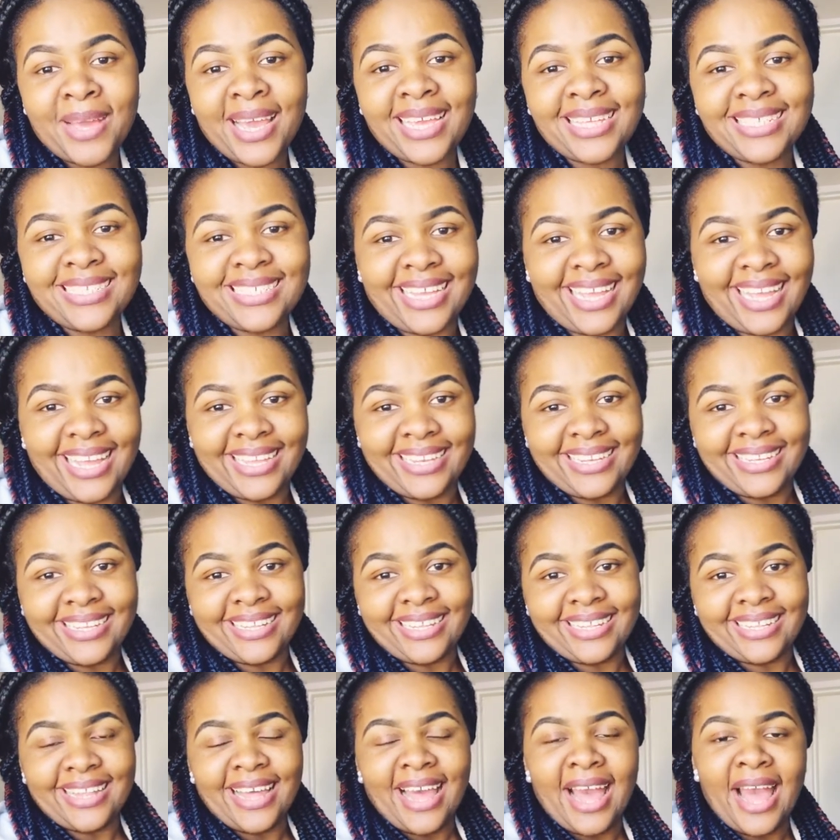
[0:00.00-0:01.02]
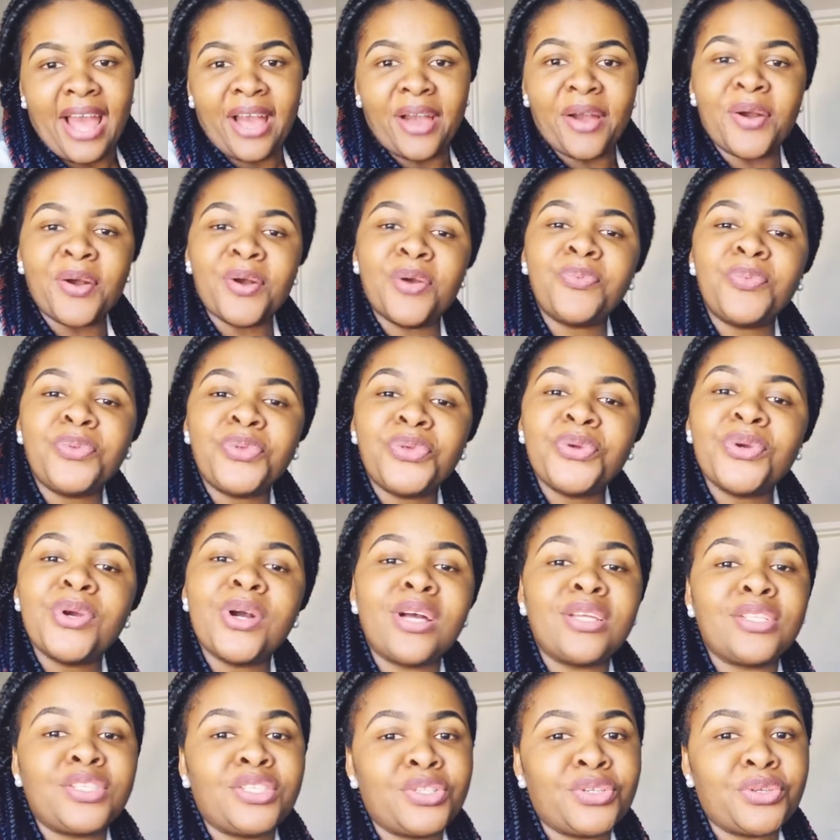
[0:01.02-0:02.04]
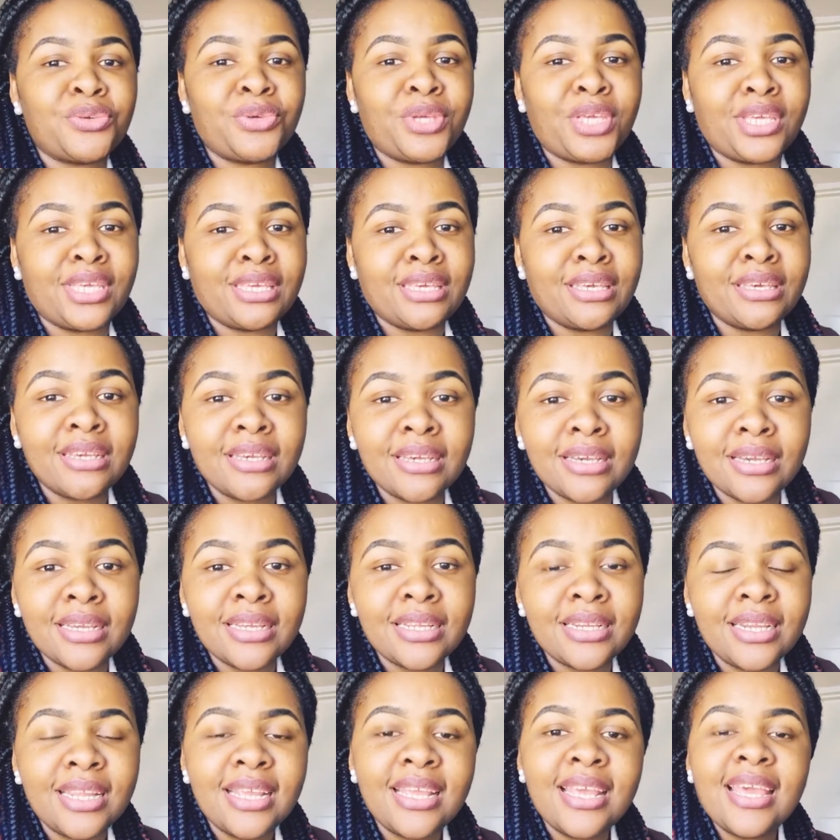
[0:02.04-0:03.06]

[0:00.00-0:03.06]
channel. I hope you are doing good